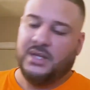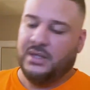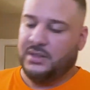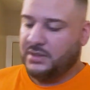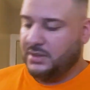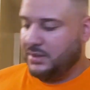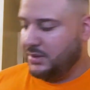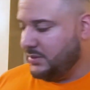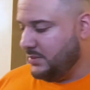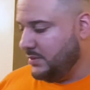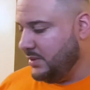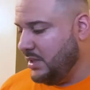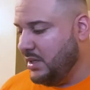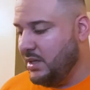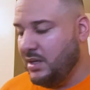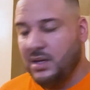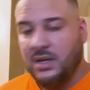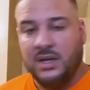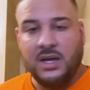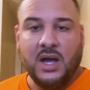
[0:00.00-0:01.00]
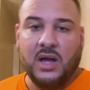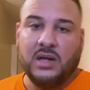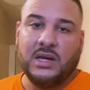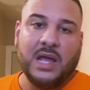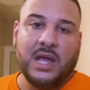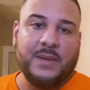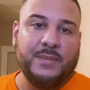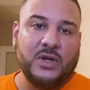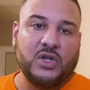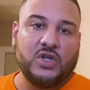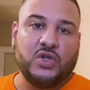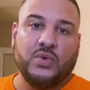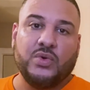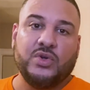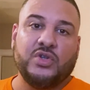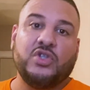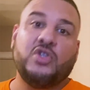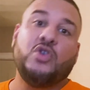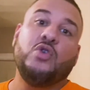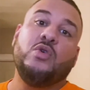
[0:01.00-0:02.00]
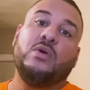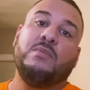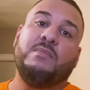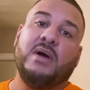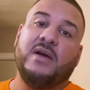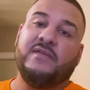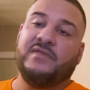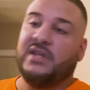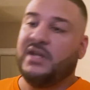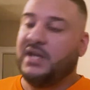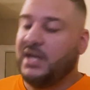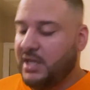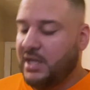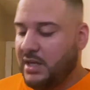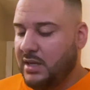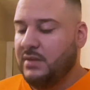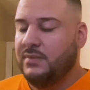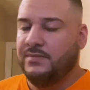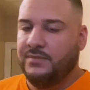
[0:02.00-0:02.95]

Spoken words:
So I don't like my shorts too above the knee.